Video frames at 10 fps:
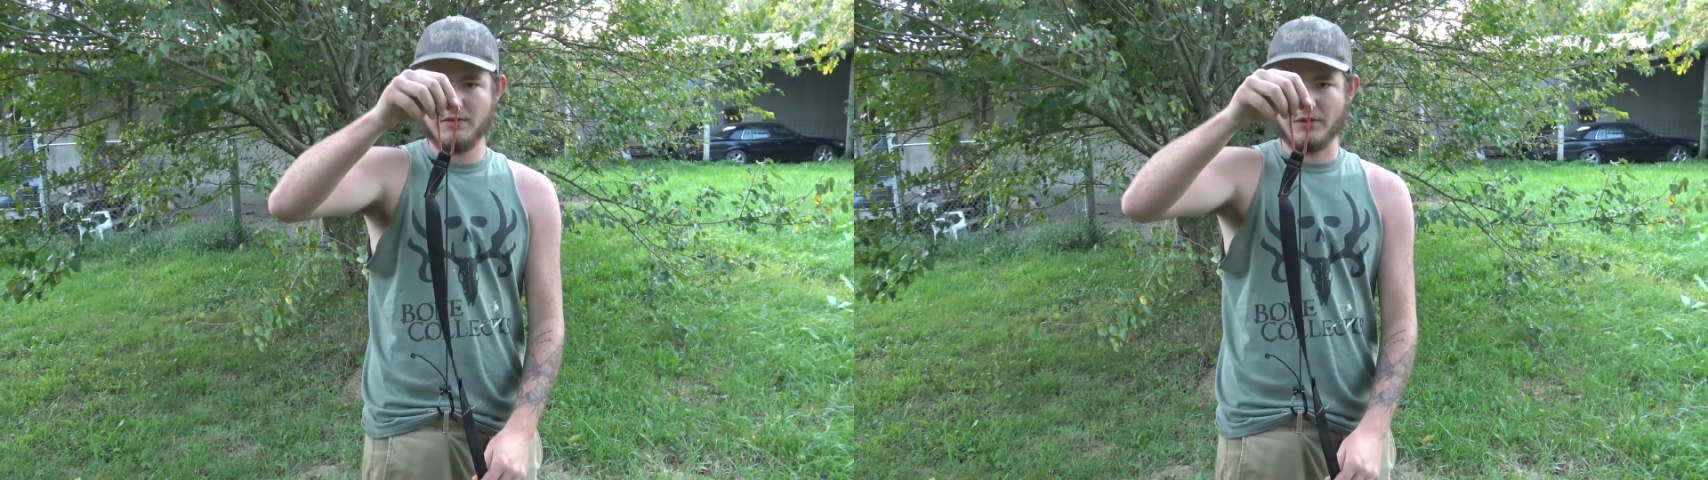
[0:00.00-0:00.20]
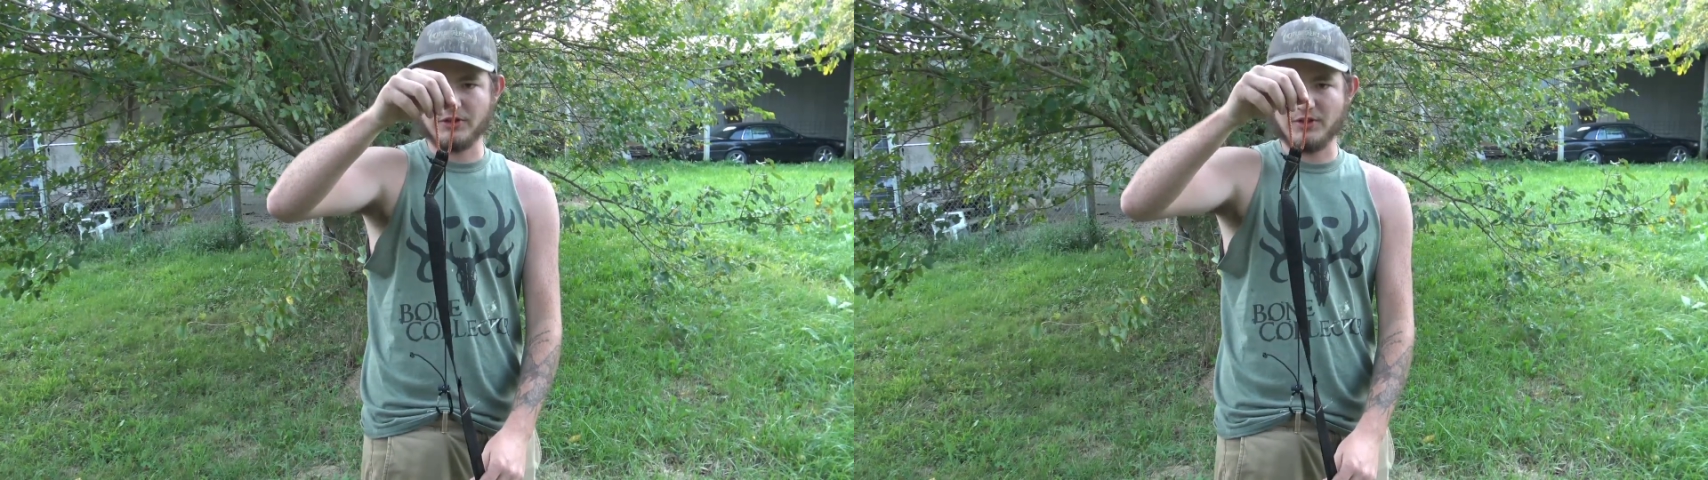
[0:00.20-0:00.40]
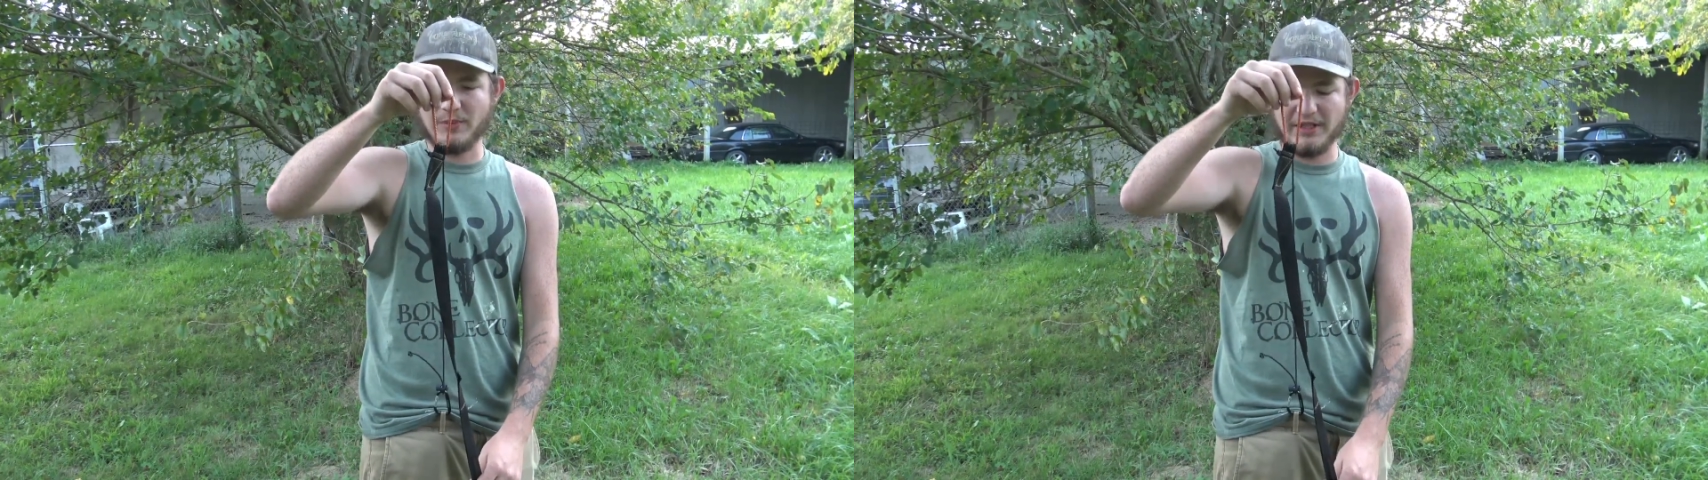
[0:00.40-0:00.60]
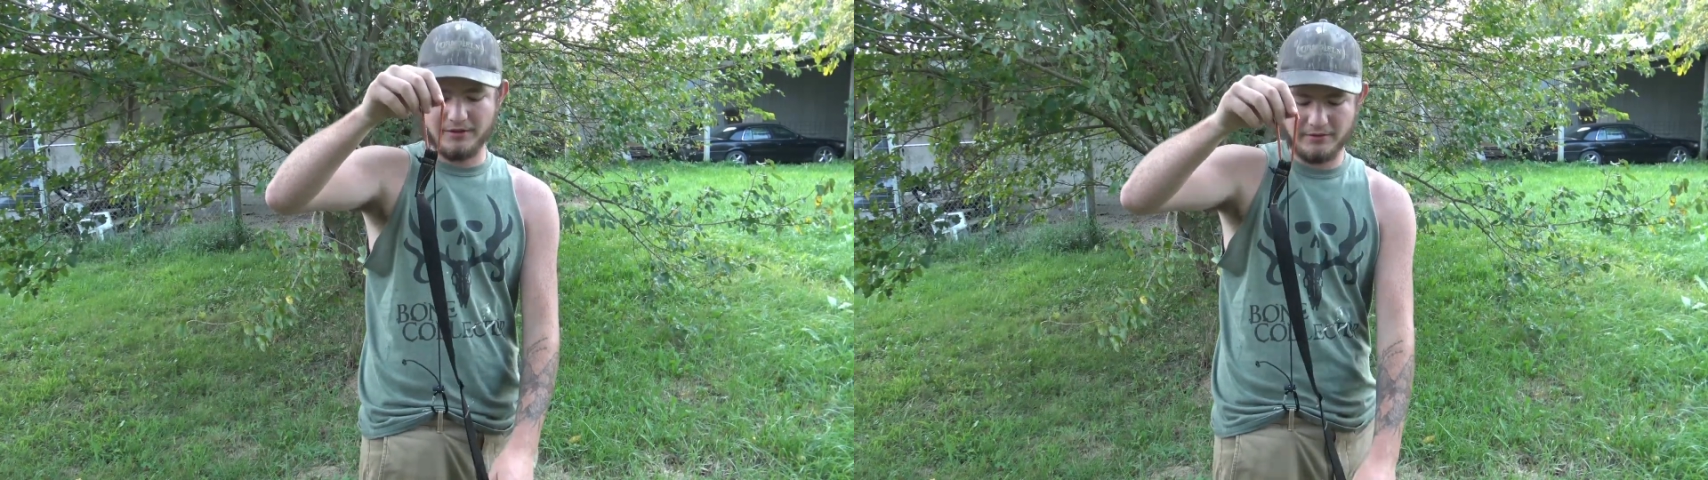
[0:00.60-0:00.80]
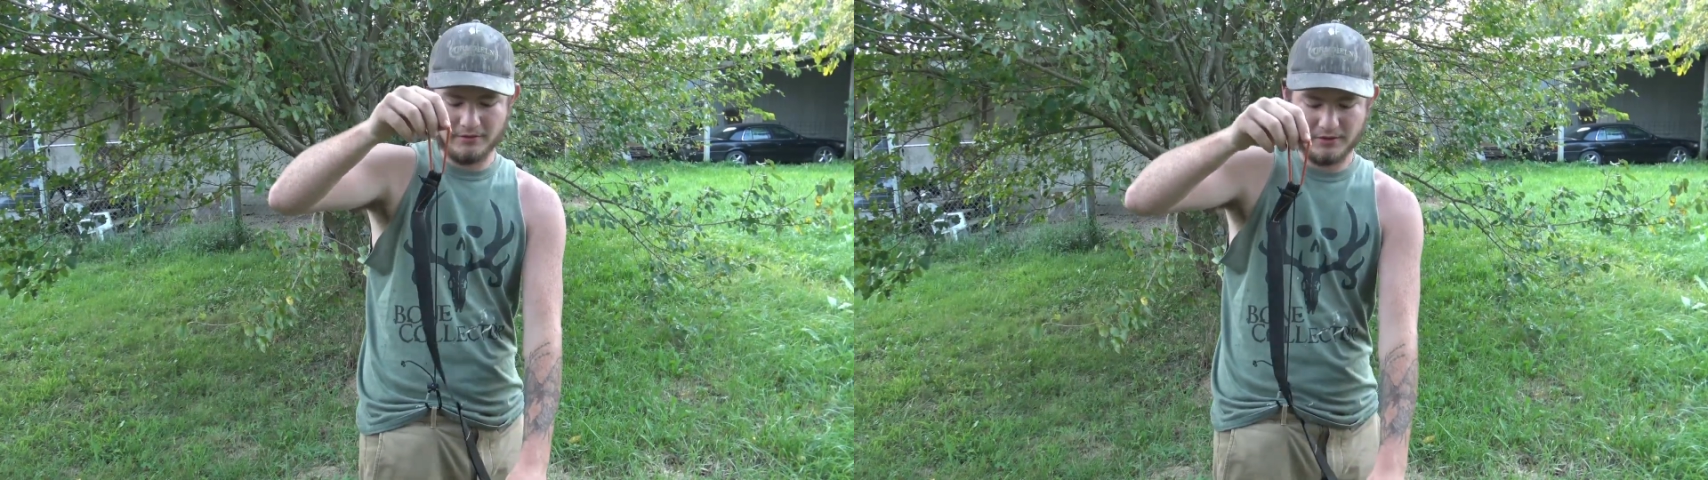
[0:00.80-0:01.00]
Versa
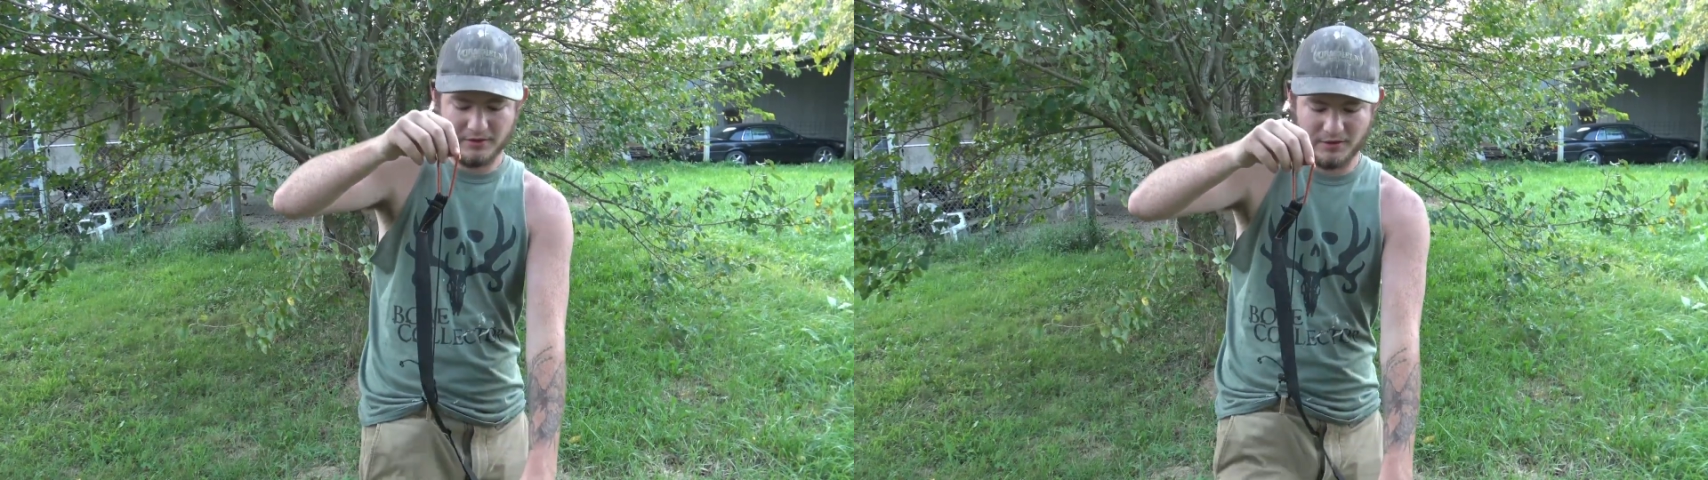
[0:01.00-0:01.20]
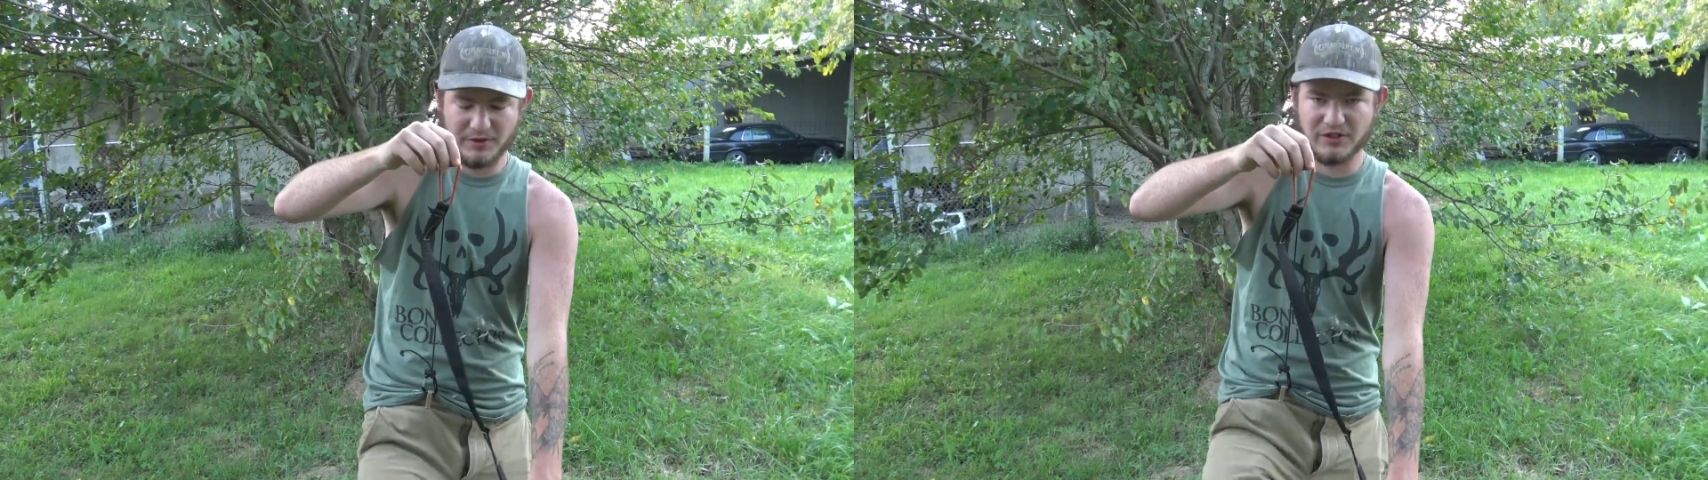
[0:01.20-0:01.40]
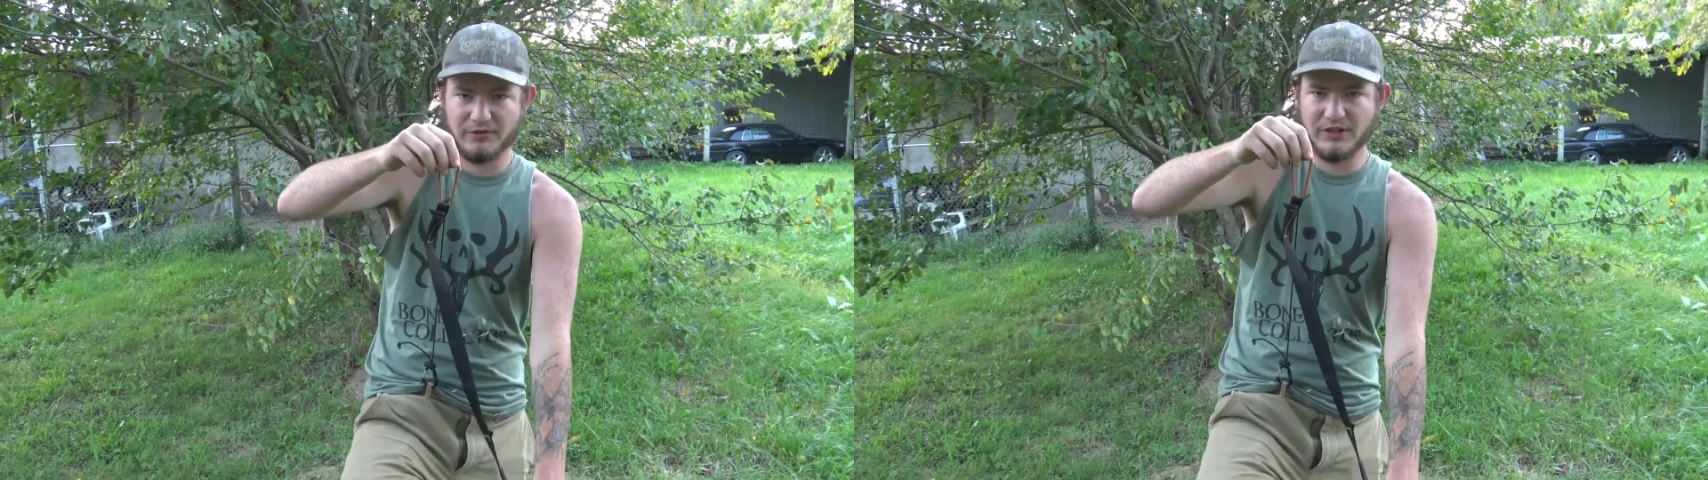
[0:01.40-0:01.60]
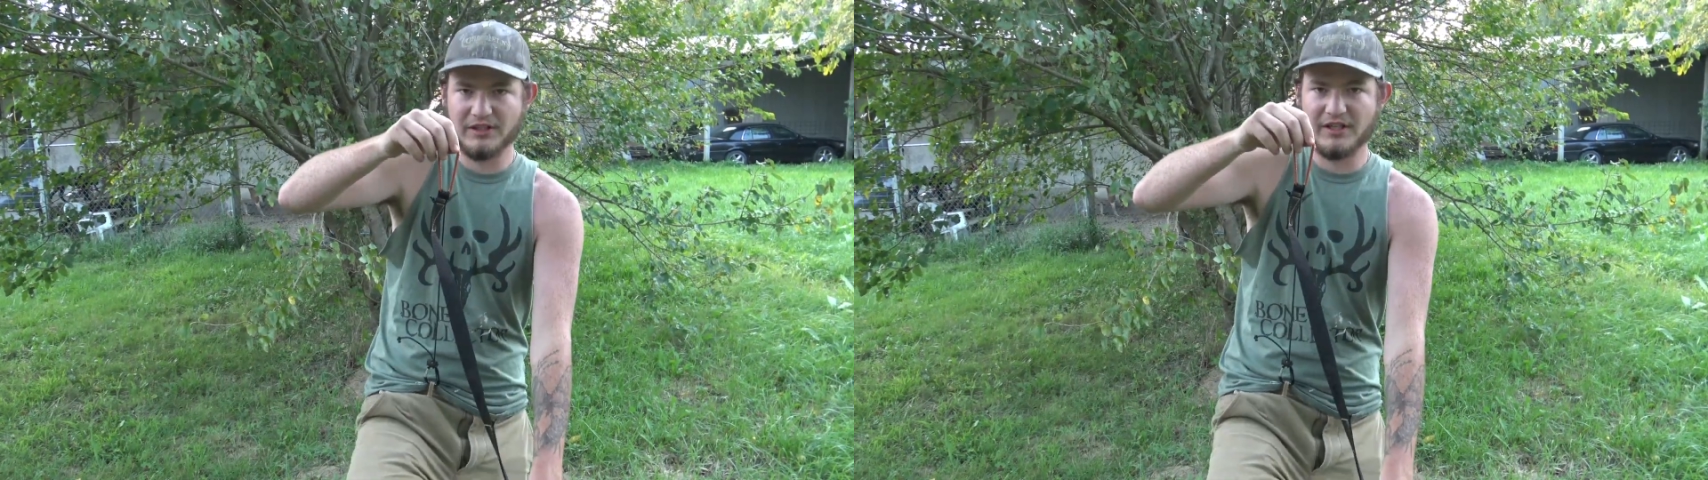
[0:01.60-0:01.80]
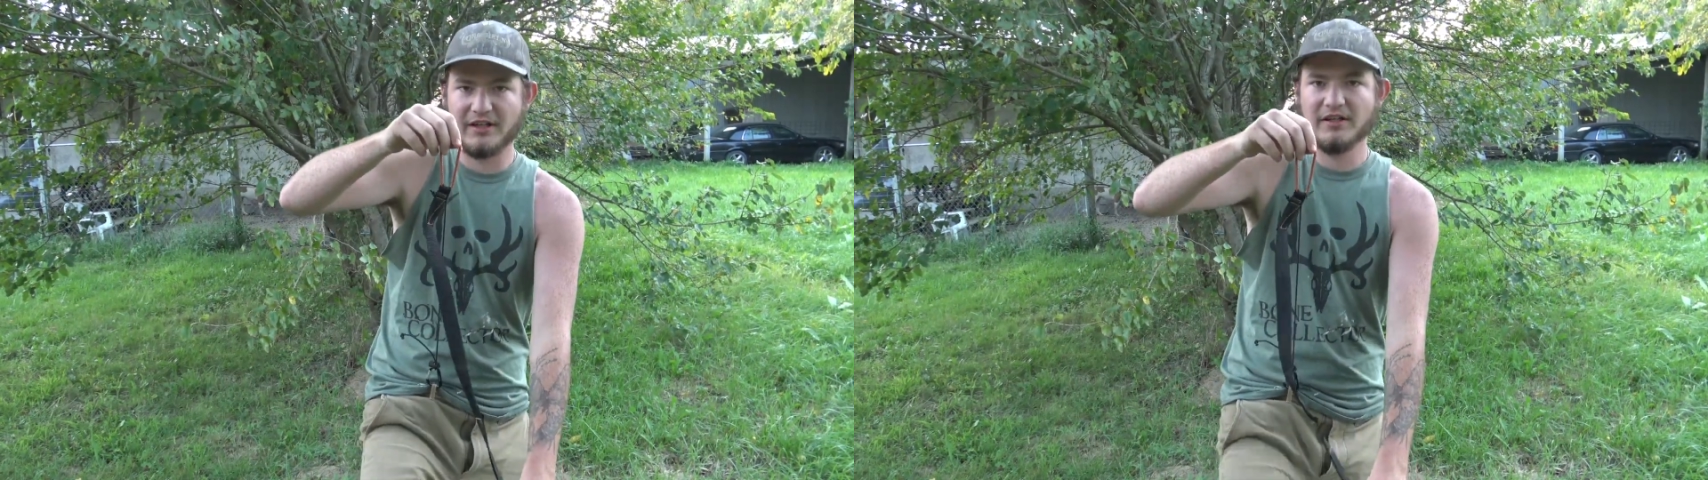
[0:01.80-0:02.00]
button. You put your foot
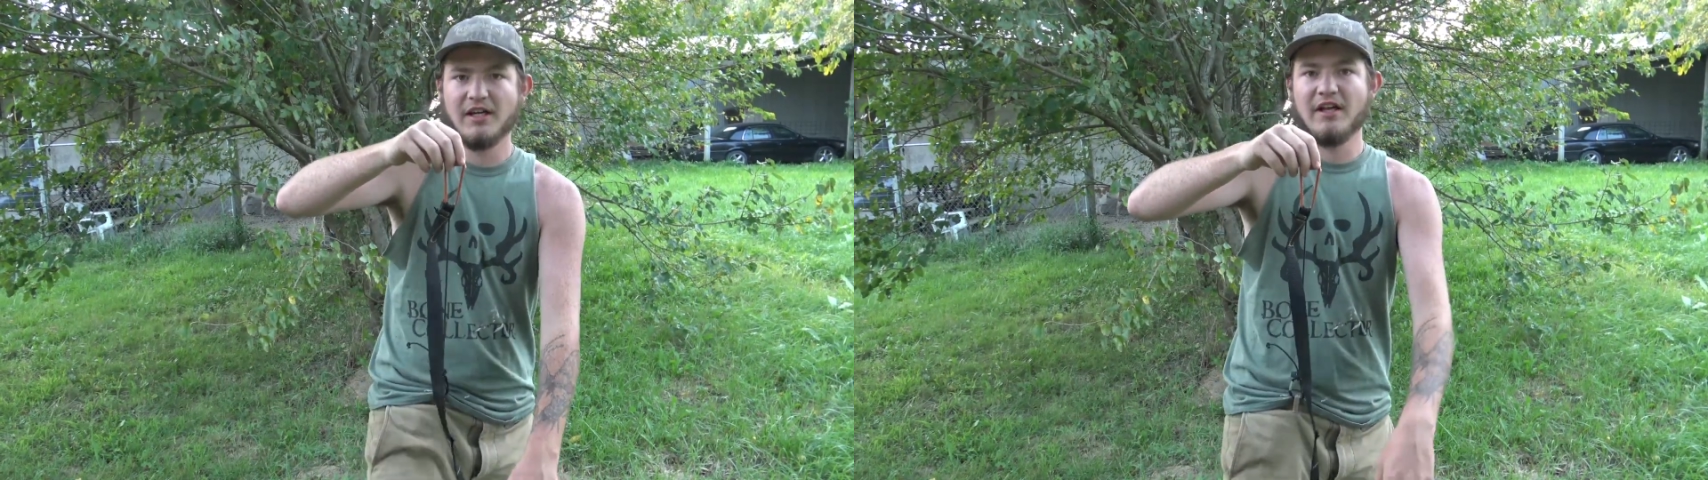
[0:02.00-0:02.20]
in there,